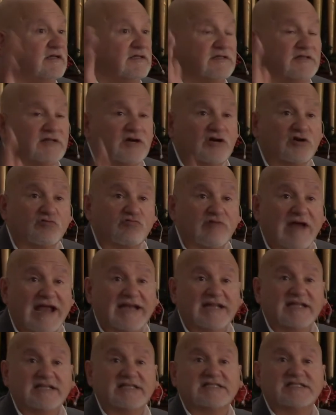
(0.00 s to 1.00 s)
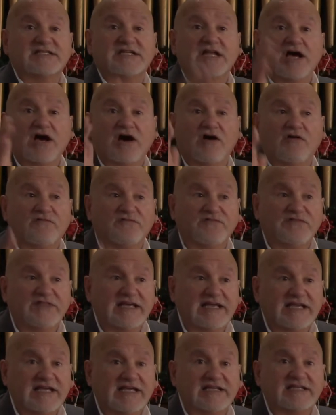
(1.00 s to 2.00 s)
The greatest of
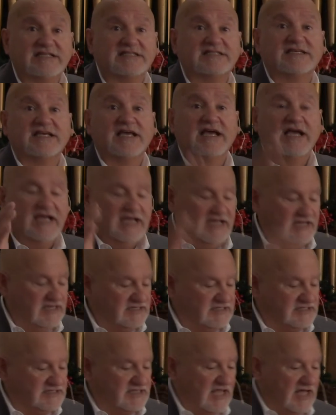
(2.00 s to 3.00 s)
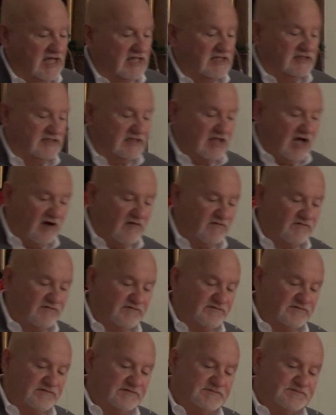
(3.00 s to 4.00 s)
these is
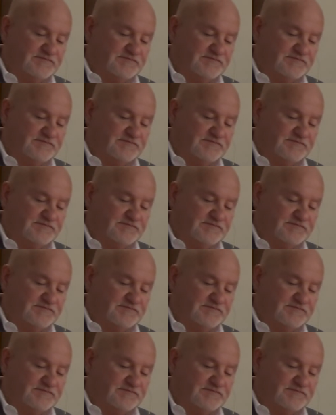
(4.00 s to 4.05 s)
love.